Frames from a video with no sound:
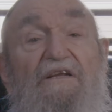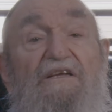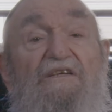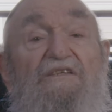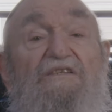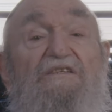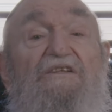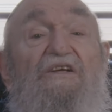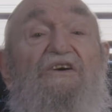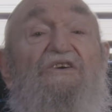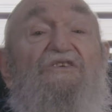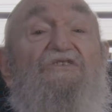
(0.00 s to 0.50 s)
it
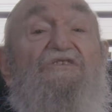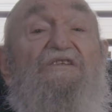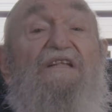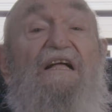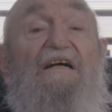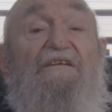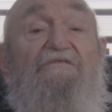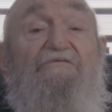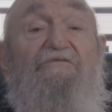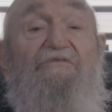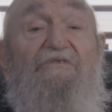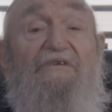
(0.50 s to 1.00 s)
is, Torah is
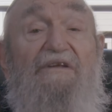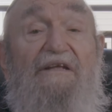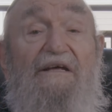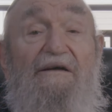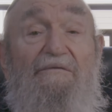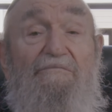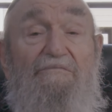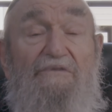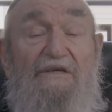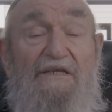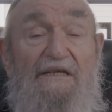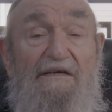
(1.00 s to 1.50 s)
not for
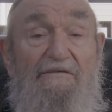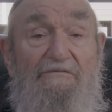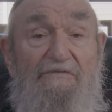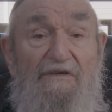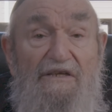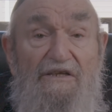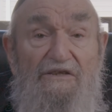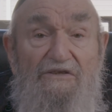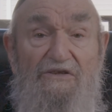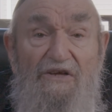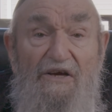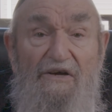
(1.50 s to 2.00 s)
them, whatever
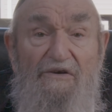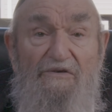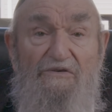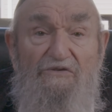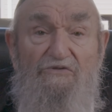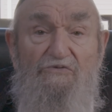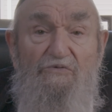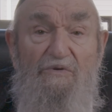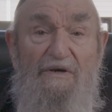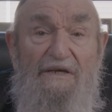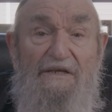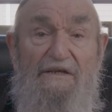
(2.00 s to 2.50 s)
the Torah
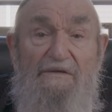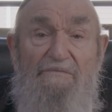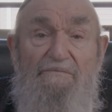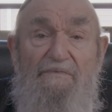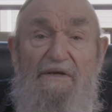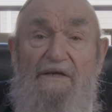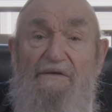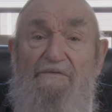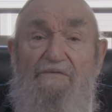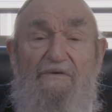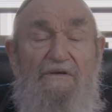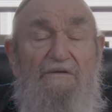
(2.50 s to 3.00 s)
is trying to
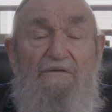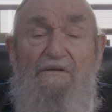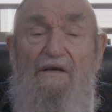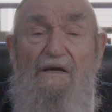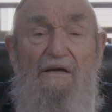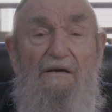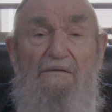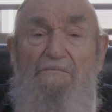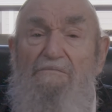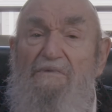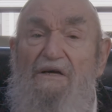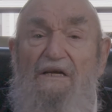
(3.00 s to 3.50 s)
be with.
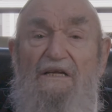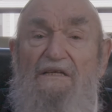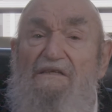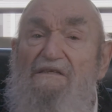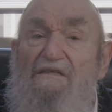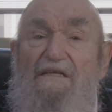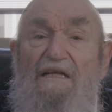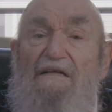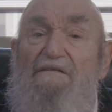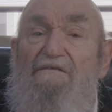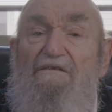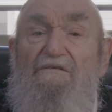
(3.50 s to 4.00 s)
But
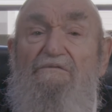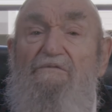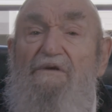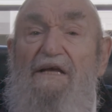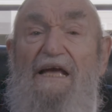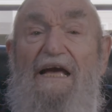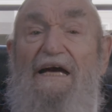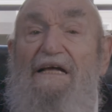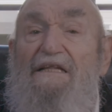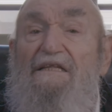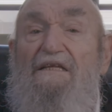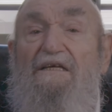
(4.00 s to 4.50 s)
it's not in
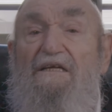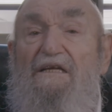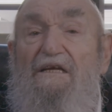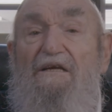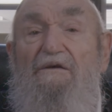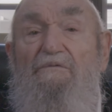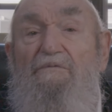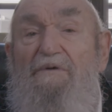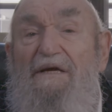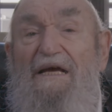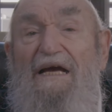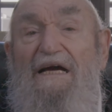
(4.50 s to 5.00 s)

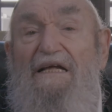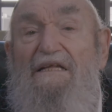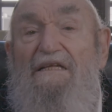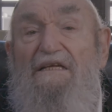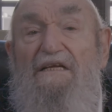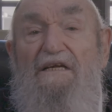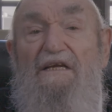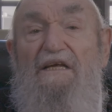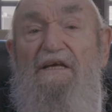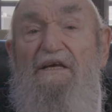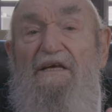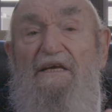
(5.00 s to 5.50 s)
reality. In
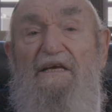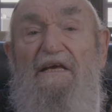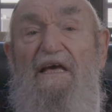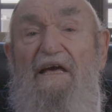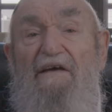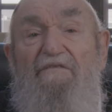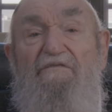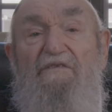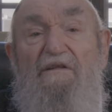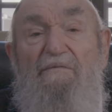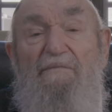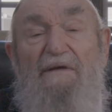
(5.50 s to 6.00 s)
reality, he
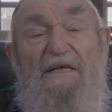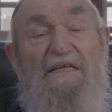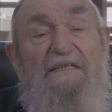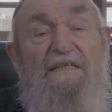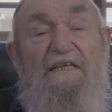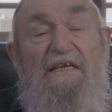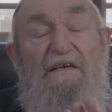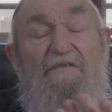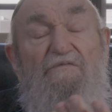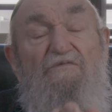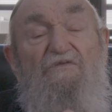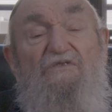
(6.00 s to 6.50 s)
gave them, he had
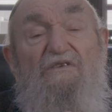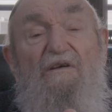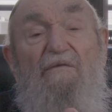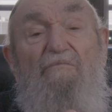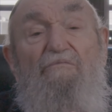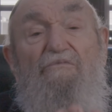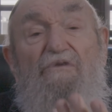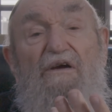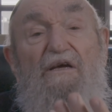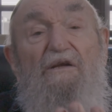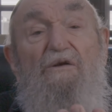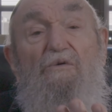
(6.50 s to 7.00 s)
to give them
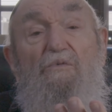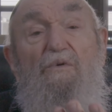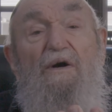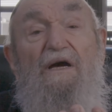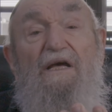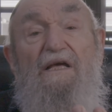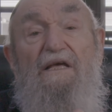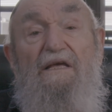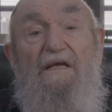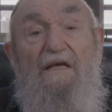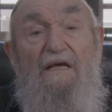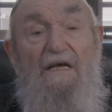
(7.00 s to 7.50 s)
something right
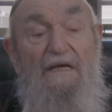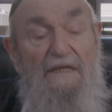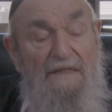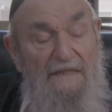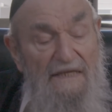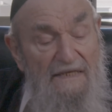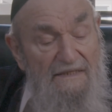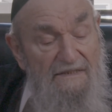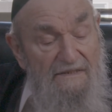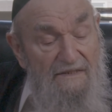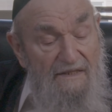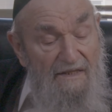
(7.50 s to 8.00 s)
away.
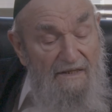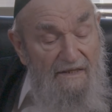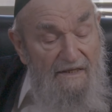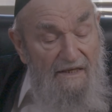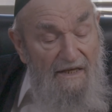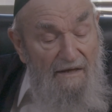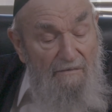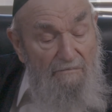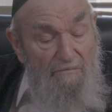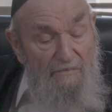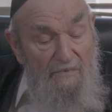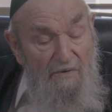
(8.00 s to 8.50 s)
That's the
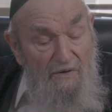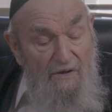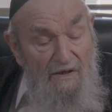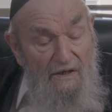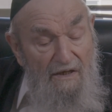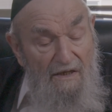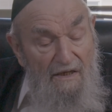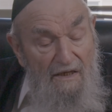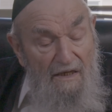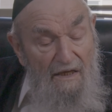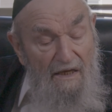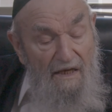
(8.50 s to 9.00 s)
Chemba
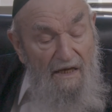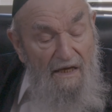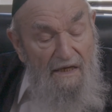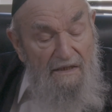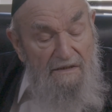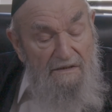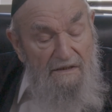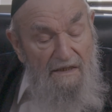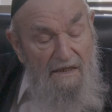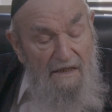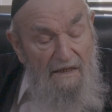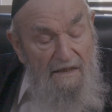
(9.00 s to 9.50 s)

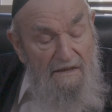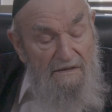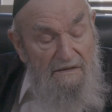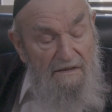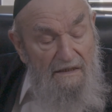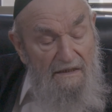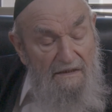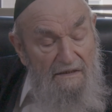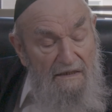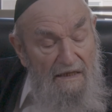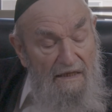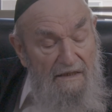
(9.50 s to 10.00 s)
and the, and,
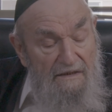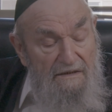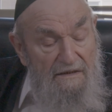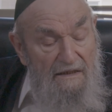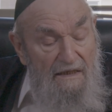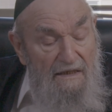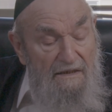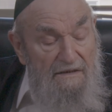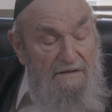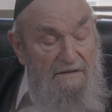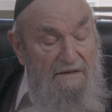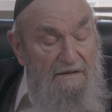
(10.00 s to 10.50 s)
and, and,
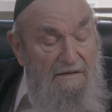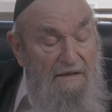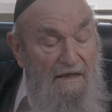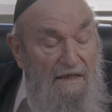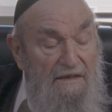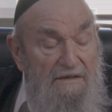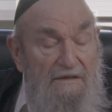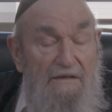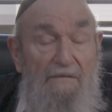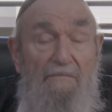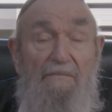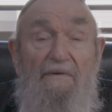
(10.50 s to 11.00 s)
and, the,
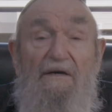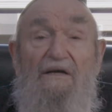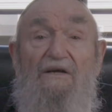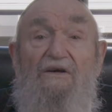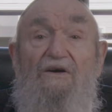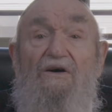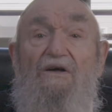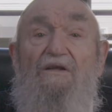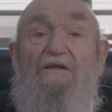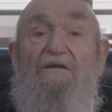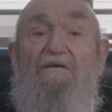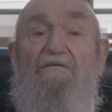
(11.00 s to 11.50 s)
and the
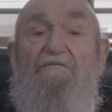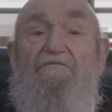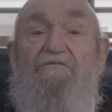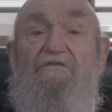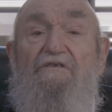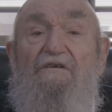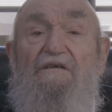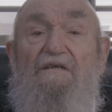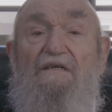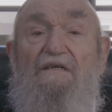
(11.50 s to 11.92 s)
Malcholov.